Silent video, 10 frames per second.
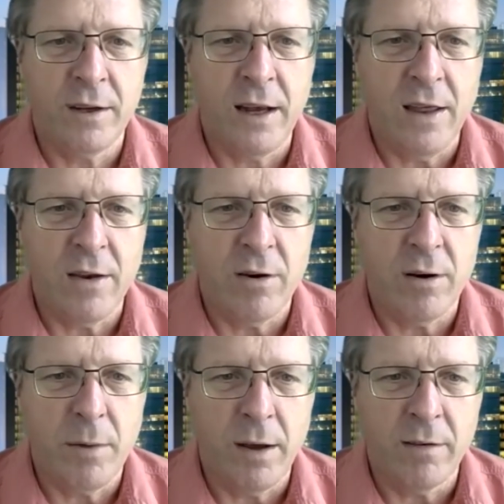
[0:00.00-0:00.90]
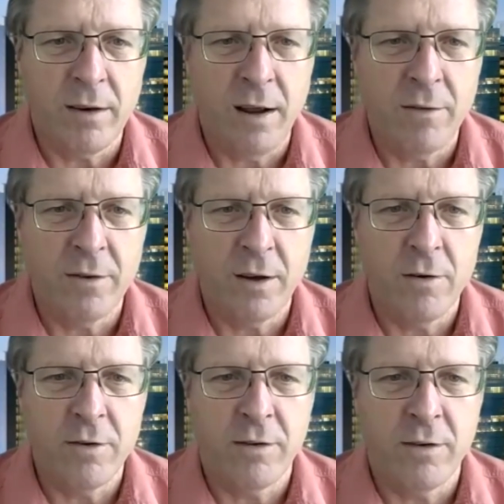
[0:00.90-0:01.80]
together in mice to have
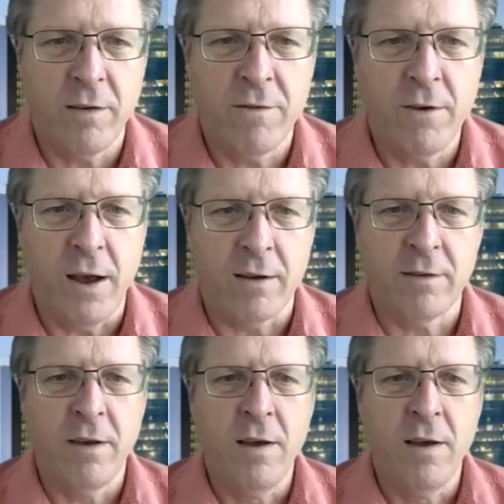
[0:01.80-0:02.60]
synergistic effects?